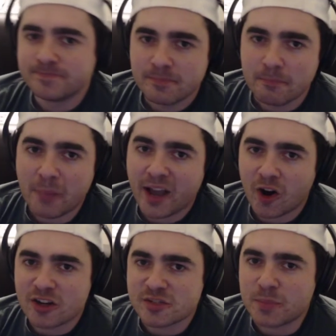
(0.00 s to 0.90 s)
My
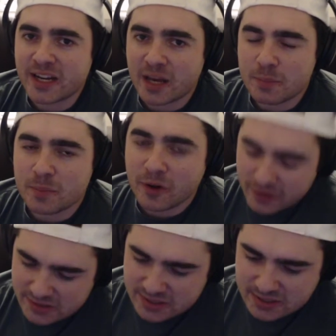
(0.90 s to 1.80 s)
R's might not be
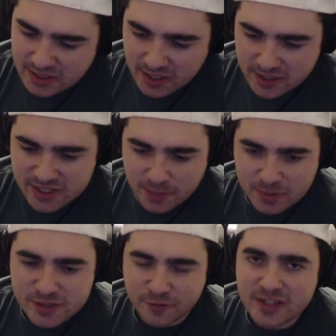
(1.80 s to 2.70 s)
perfect.
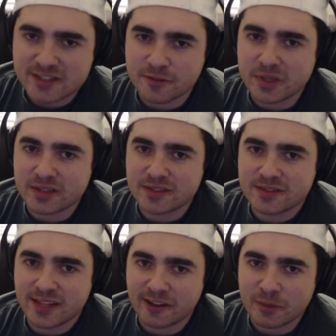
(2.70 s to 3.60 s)
Japanese friends have been
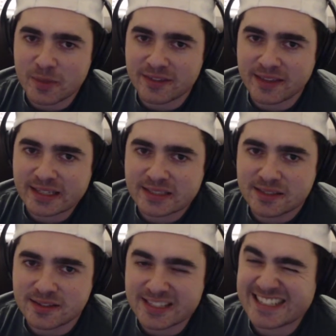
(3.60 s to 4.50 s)
telling me that
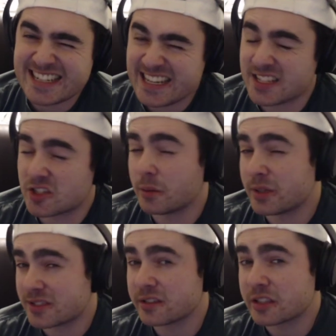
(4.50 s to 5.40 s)
the D is
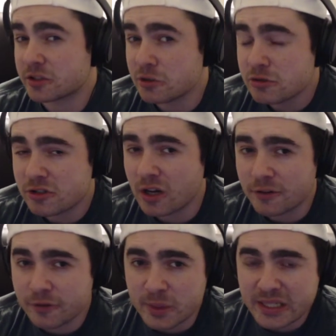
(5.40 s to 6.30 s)
almost a little too strong
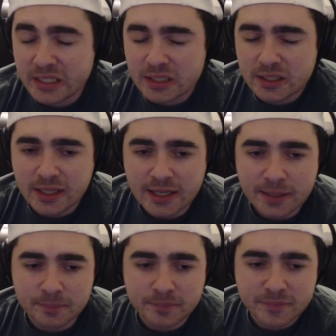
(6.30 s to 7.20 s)
for me.
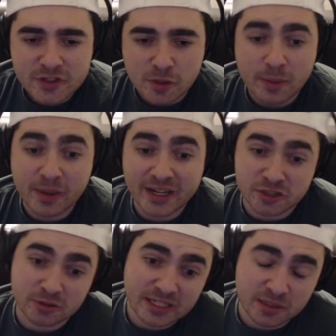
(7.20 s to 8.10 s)
So maybe I
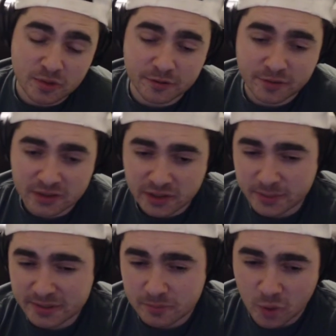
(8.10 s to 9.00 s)
do need to move a little
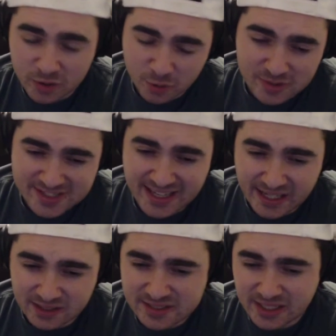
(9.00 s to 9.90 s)
bit more towards the
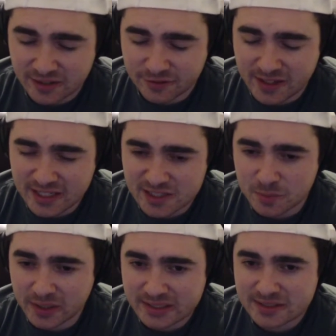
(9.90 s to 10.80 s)
L side of things,
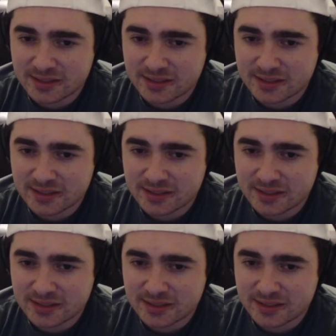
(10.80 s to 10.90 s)
but